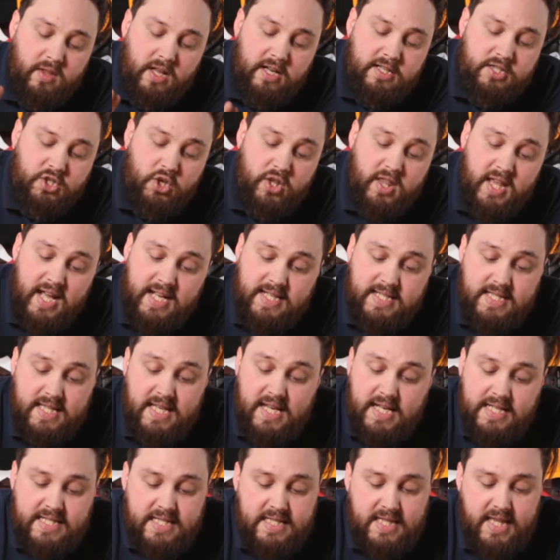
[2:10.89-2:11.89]
So that's
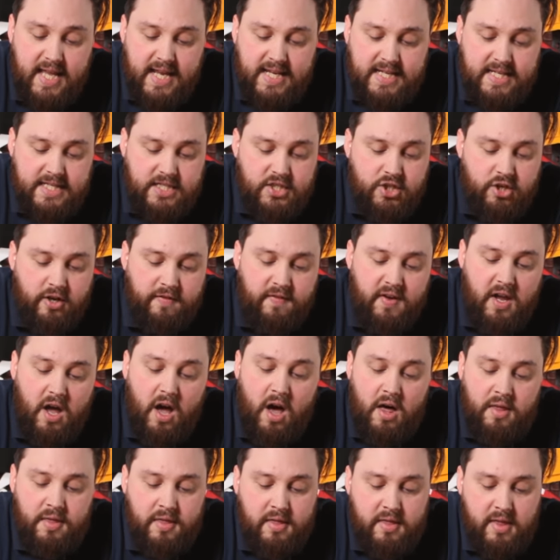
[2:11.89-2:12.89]
the aesthetics of it.
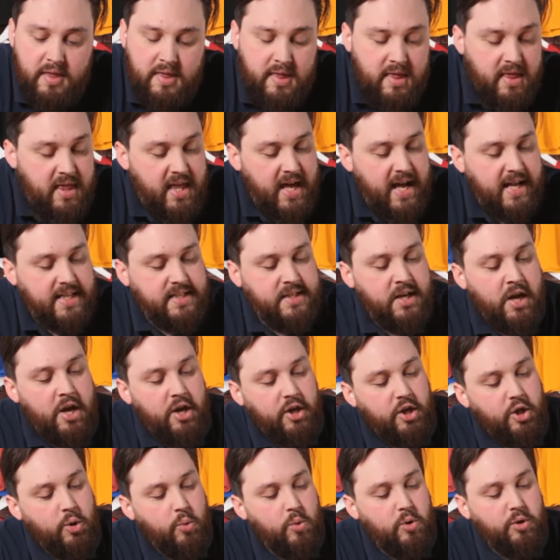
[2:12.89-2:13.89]
Other than that,
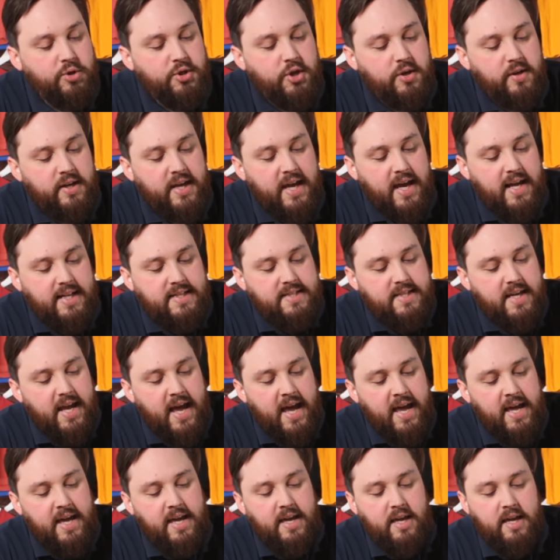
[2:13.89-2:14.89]
you also get
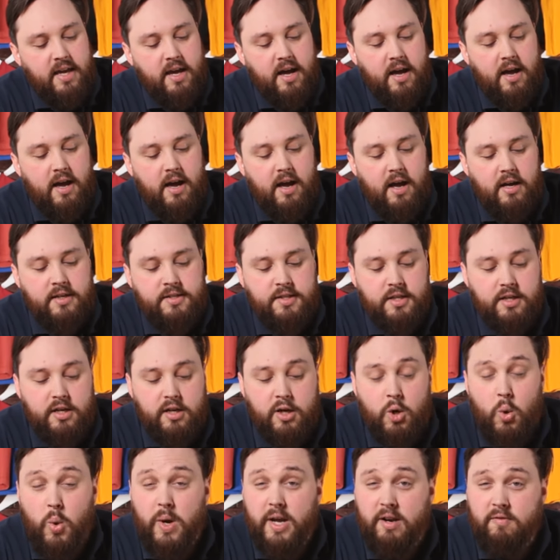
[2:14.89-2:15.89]
a sort
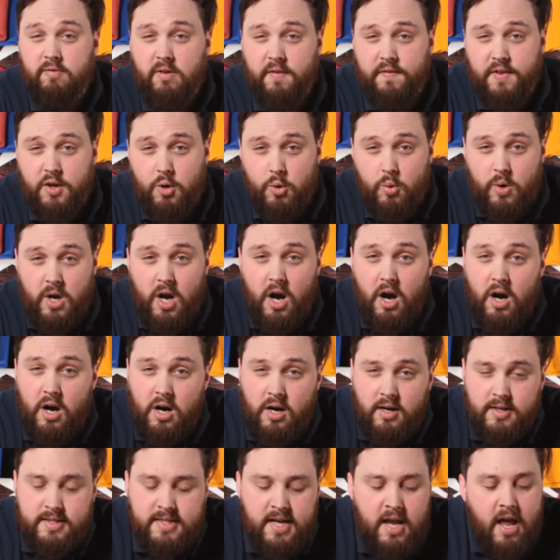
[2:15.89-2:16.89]
of quick review
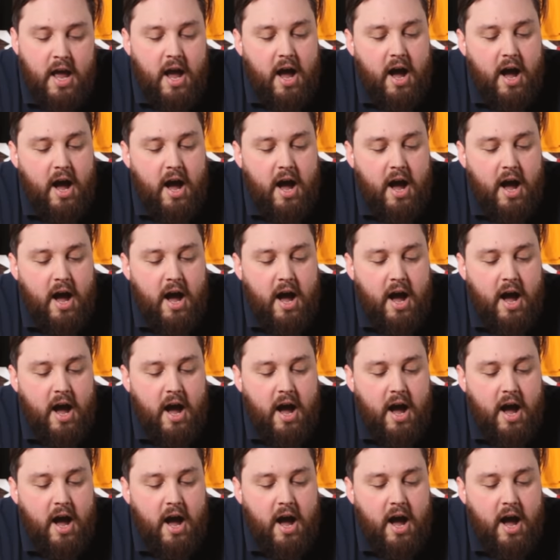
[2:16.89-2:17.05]
card,